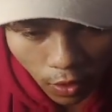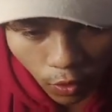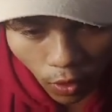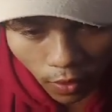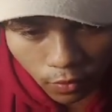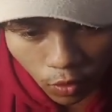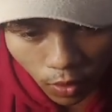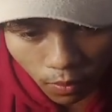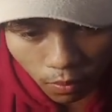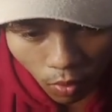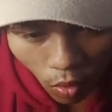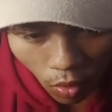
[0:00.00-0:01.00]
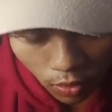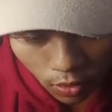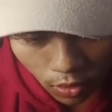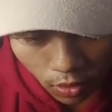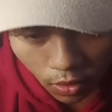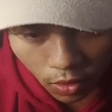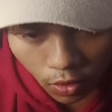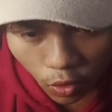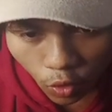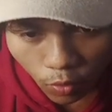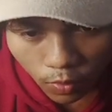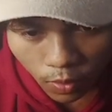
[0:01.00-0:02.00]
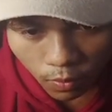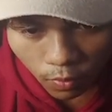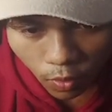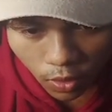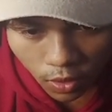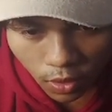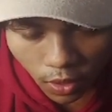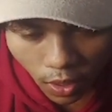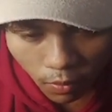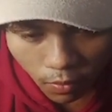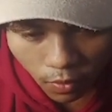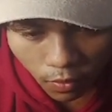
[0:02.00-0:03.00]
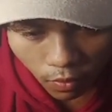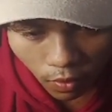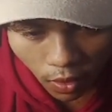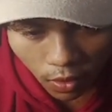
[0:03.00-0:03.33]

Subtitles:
you have to import the name of the file.